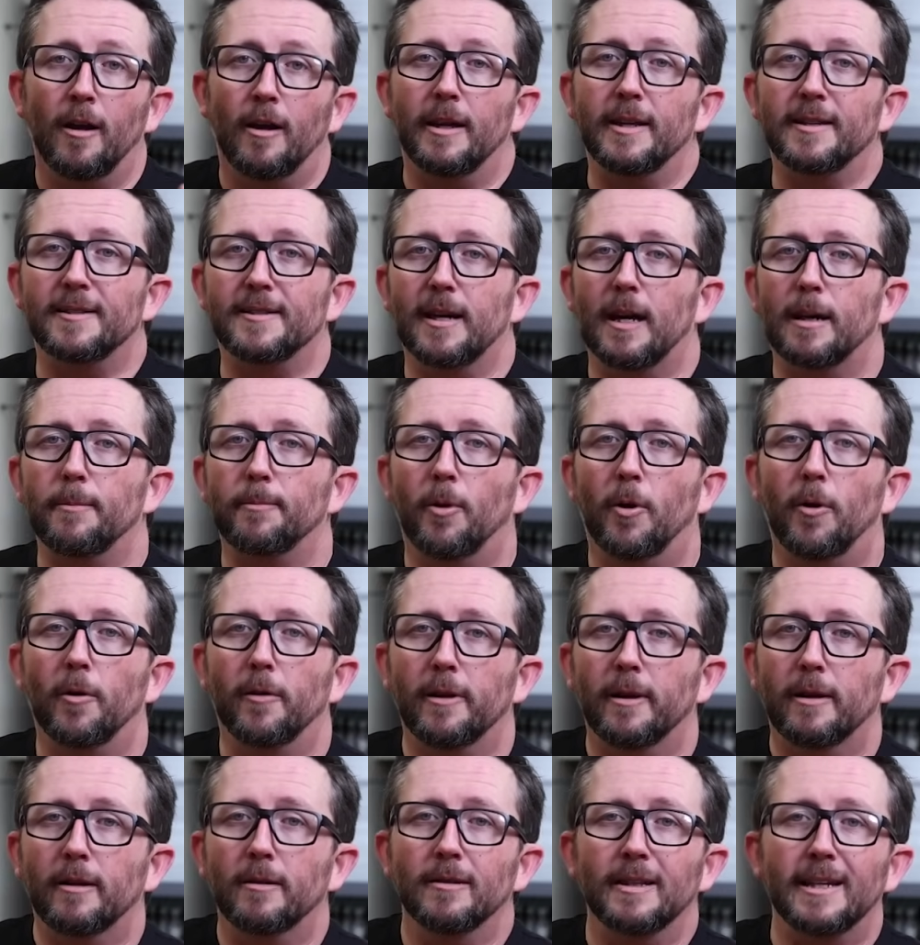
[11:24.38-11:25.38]
Inside
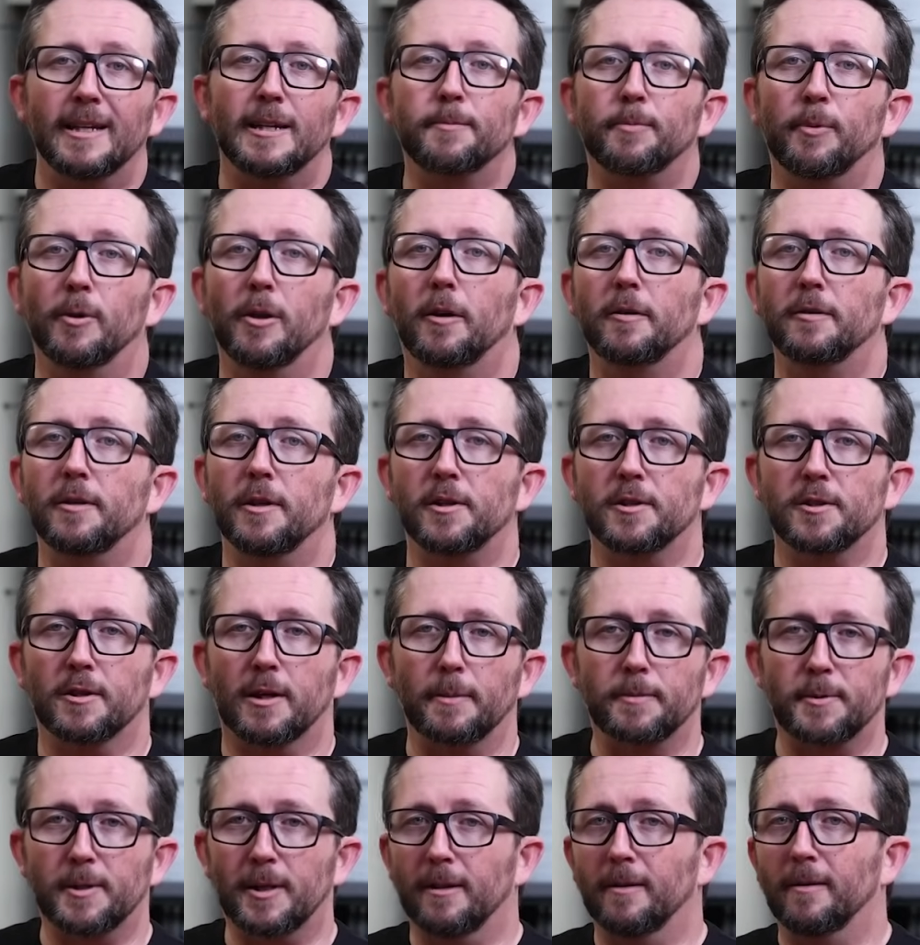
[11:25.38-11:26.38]
Bowling, links below in the
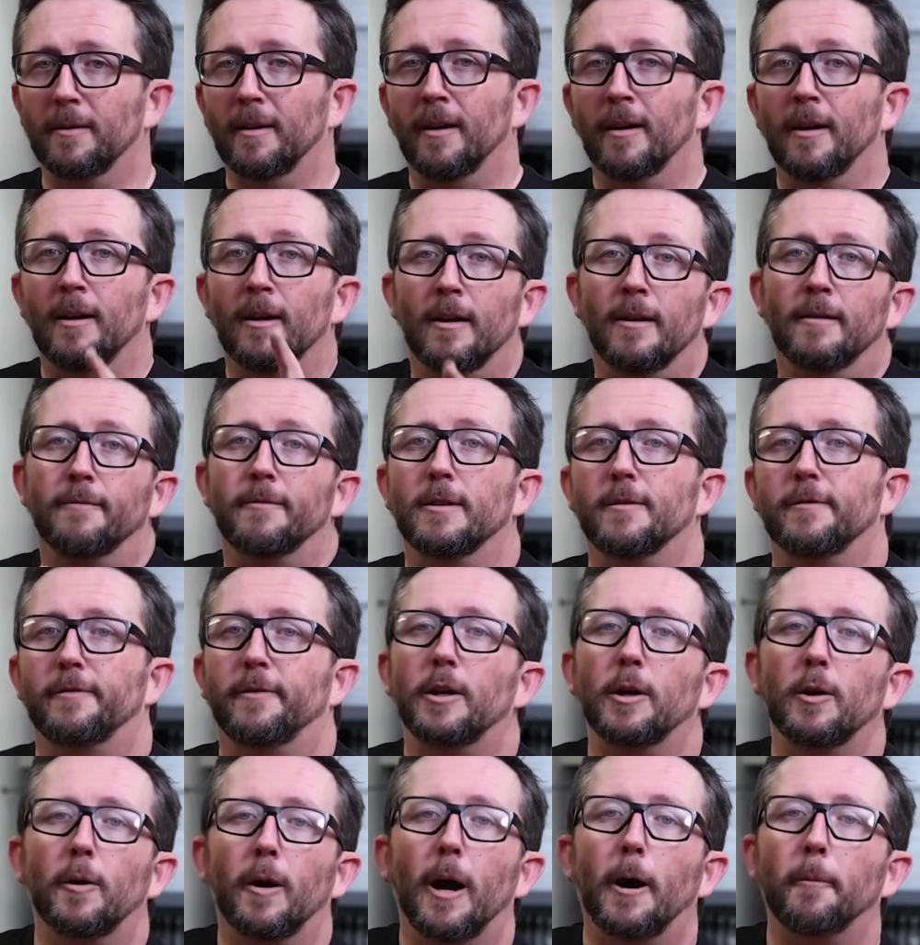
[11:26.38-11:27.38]
description. If this
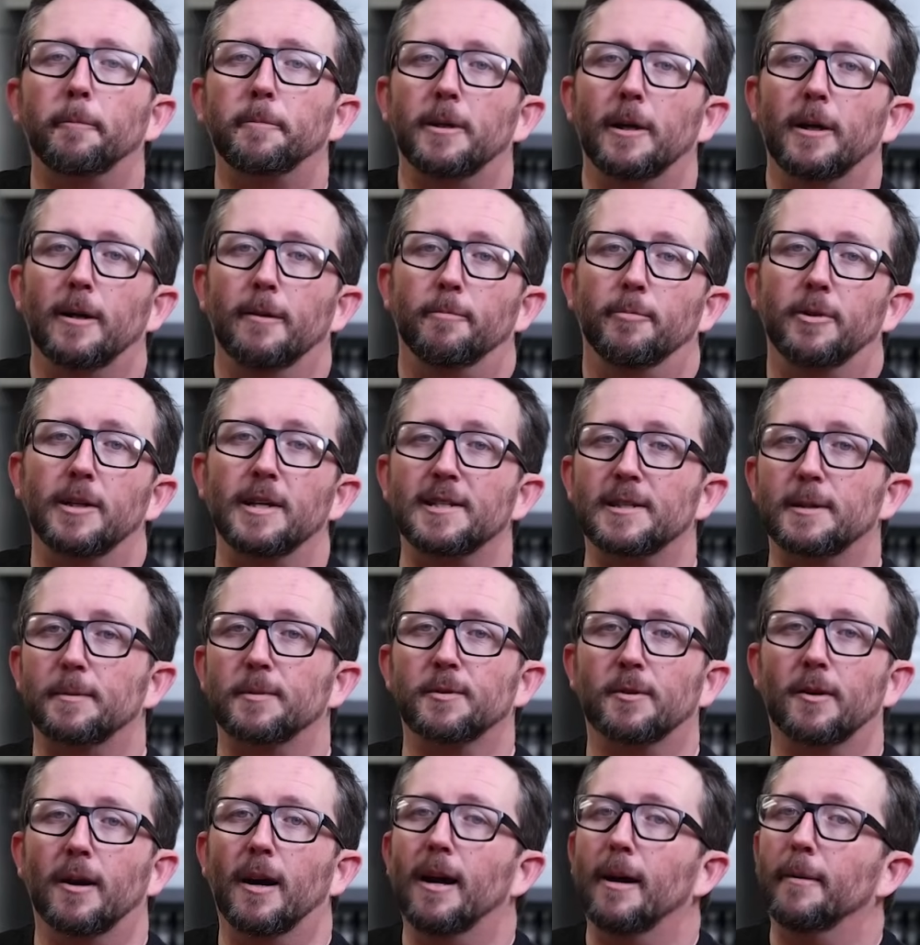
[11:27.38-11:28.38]
video helped you, please
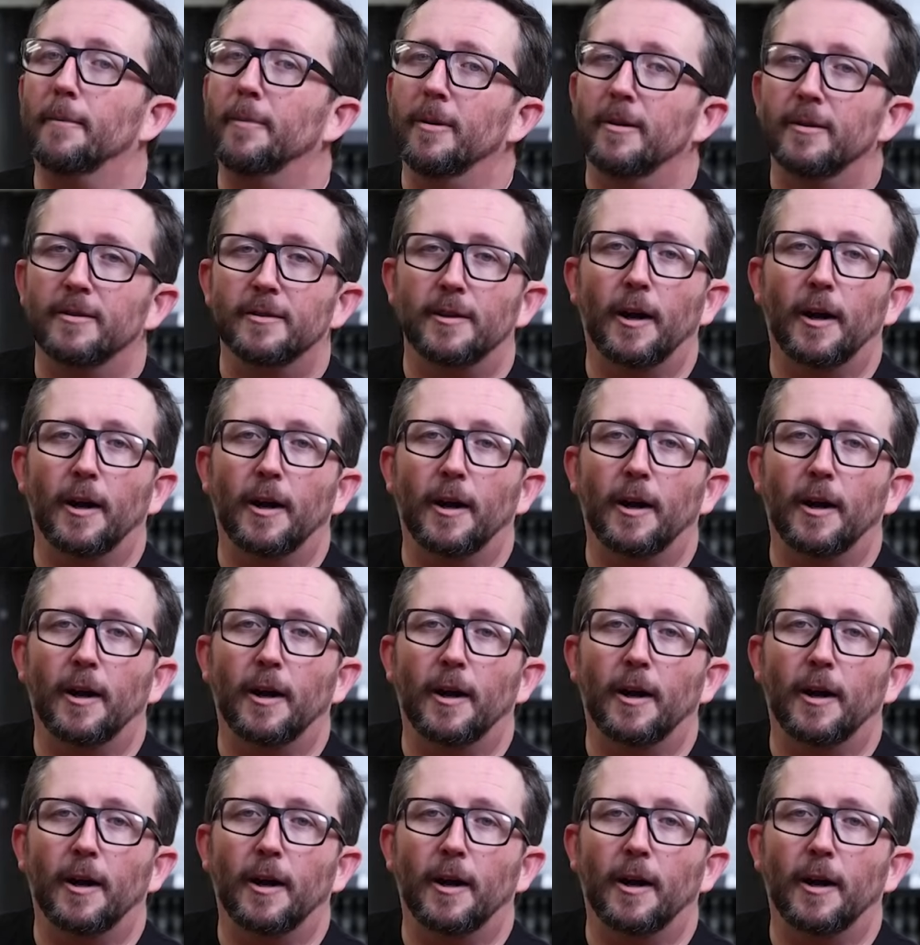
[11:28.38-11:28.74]
subscribe.